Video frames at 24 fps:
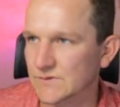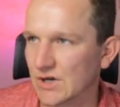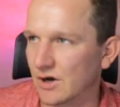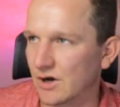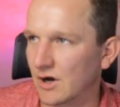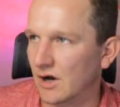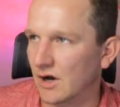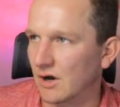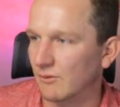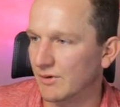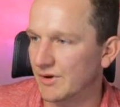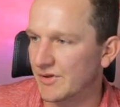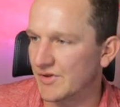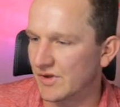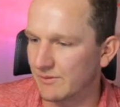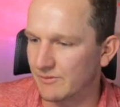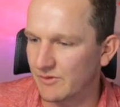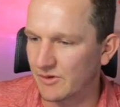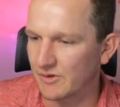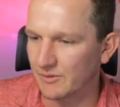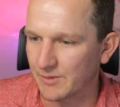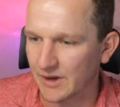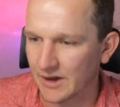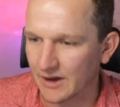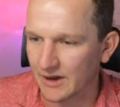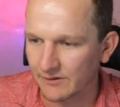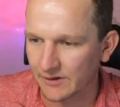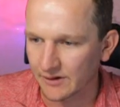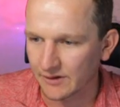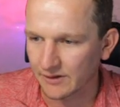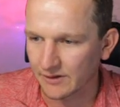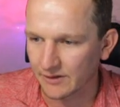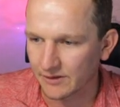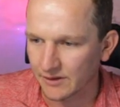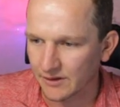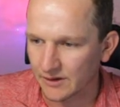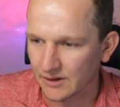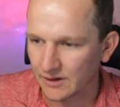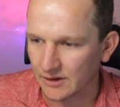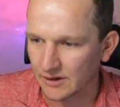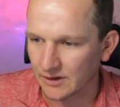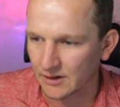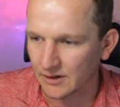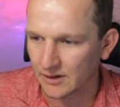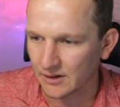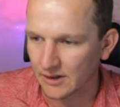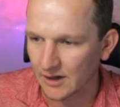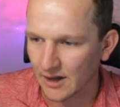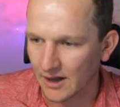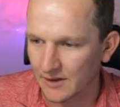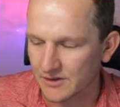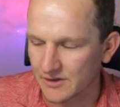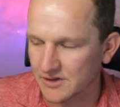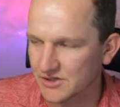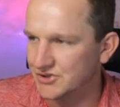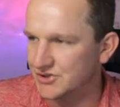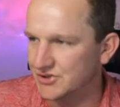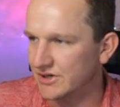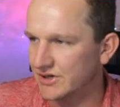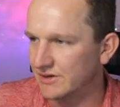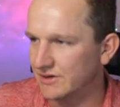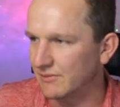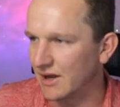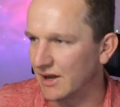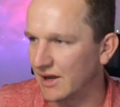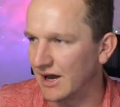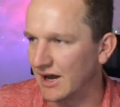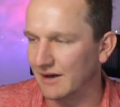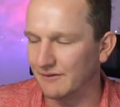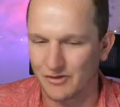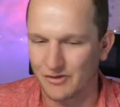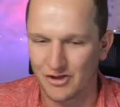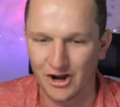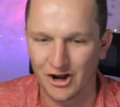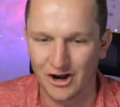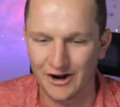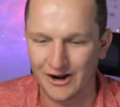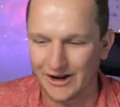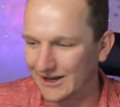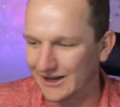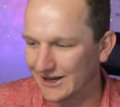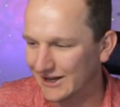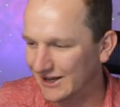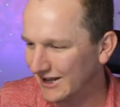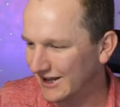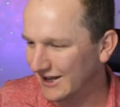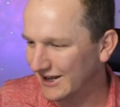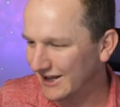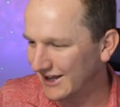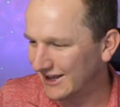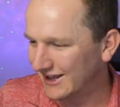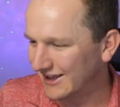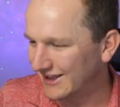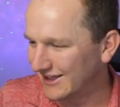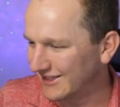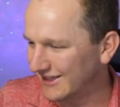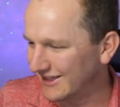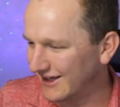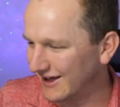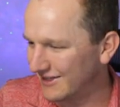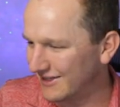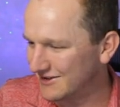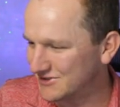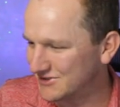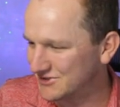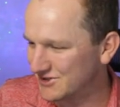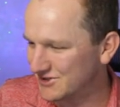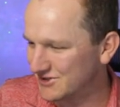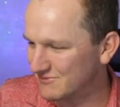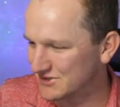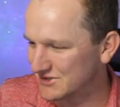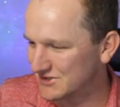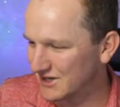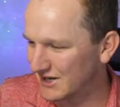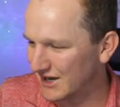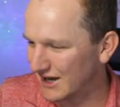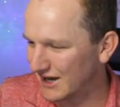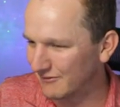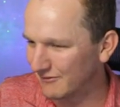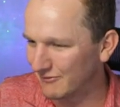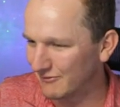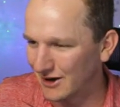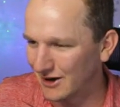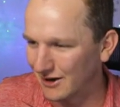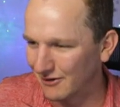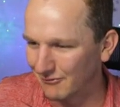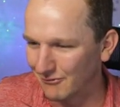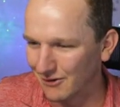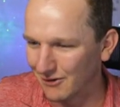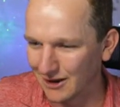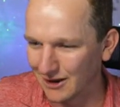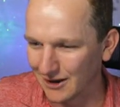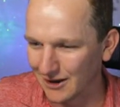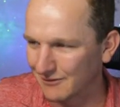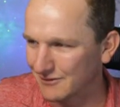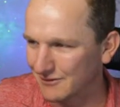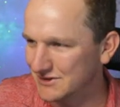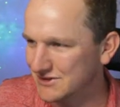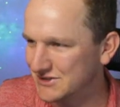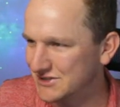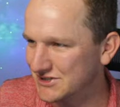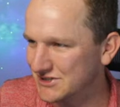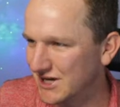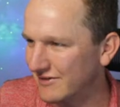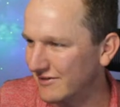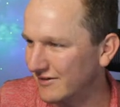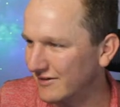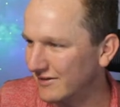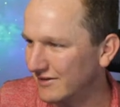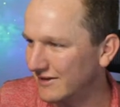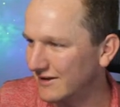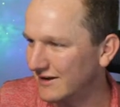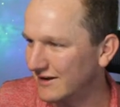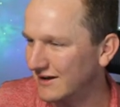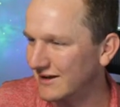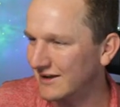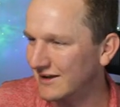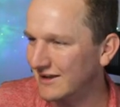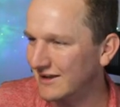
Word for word: Oh, we seem to be having the other stream live. Sorry. The other stream was live while, while I was chatting there.